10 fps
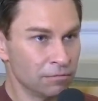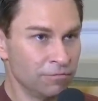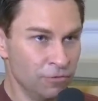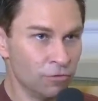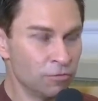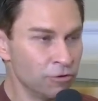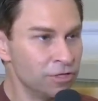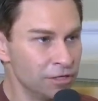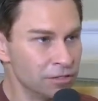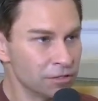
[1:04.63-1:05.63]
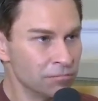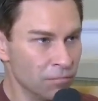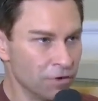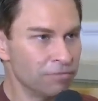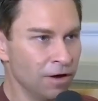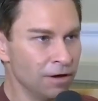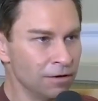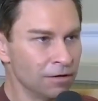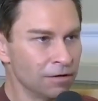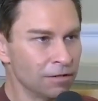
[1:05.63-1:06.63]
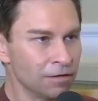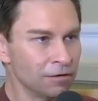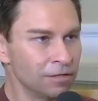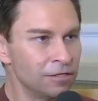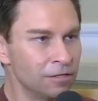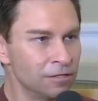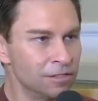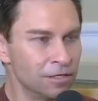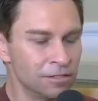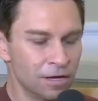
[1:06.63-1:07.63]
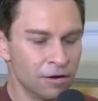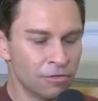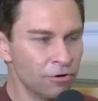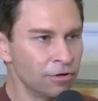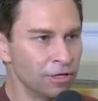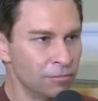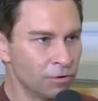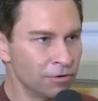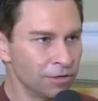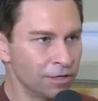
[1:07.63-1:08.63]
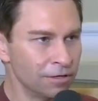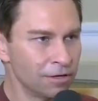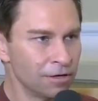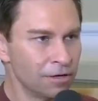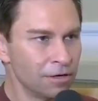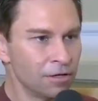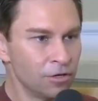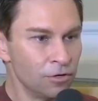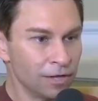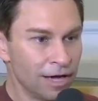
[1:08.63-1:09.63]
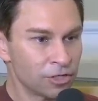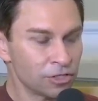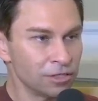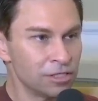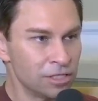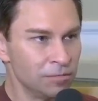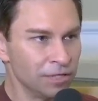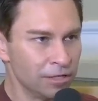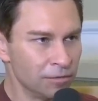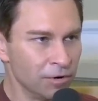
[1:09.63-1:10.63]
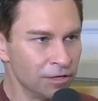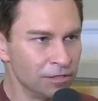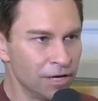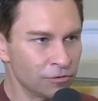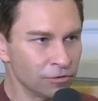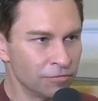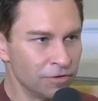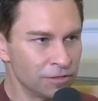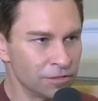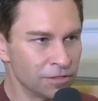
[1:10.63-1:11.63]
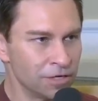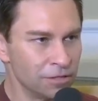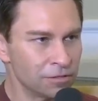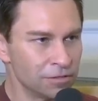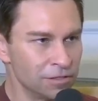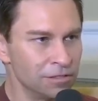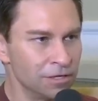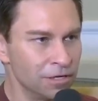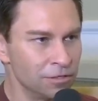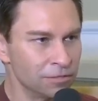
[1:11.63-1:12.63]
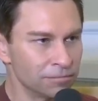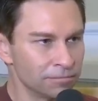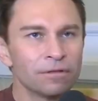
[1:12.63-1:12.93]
fewer proteins modified that'll lead to disease. And thirdly, importantly, you'll actually stimulate your body's natural defenses against disease and aging.